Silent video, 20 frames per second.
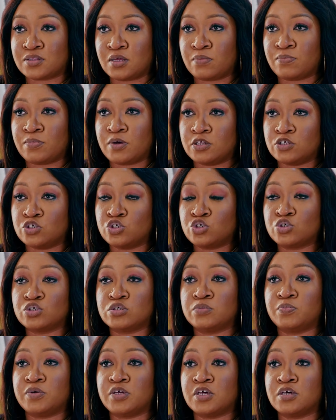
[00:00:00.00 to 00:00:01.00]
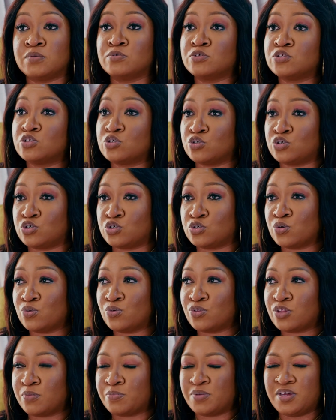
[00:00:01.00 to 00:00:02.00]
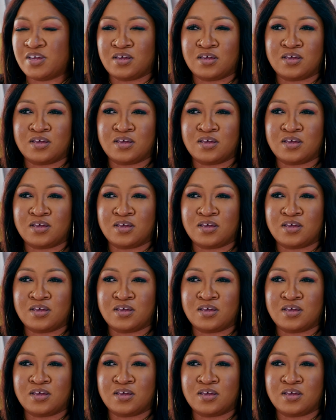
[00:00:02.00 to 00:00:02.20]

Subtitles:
them in should be able to show them.